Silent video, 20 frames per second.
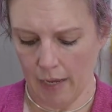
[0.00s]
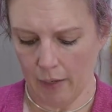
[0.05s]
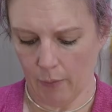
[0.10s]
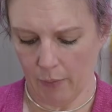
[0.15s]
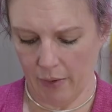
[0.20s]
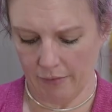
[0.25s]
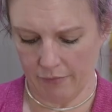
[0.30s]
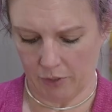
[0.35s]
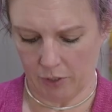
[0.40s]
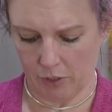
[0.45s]

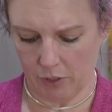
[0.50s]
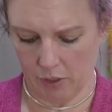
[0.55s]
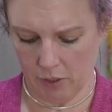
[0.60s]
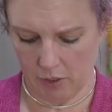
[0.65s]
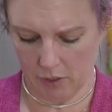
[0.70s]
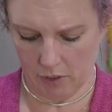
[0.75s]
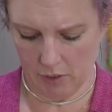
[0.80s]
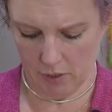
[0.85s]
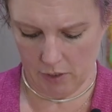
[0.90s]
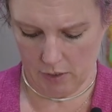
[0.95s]
However,
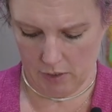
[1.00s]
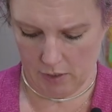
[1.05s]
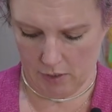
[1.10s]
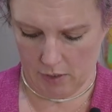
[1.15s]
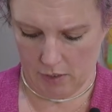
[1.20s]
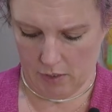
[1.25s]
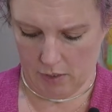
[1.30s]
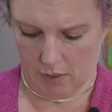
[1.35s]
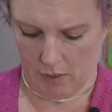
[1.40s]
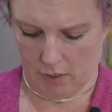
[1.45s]

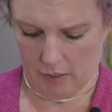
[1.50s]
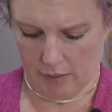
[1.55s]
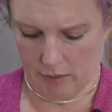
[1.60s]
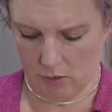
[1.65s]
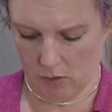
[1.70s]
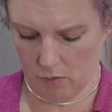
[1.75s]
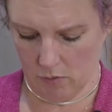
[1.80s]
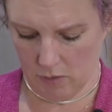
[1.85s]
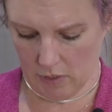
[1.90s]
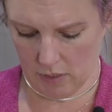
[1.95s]
I
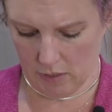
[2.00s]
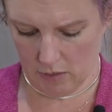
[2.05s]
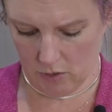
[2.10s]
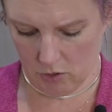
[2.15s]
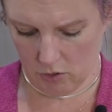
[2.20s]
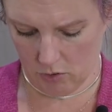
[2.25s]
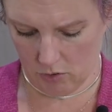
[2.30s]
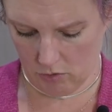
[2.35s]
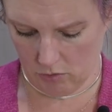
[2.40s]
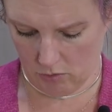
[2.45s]
do need
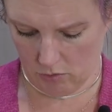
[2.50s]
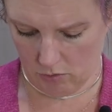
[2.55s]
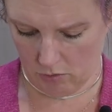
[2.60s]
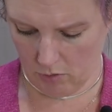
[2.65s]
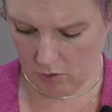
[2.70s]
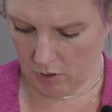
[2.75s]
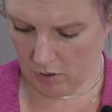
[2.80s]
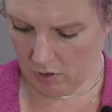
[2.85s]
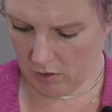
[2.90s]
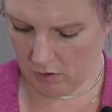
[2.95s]

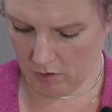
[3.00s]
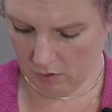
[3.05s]
to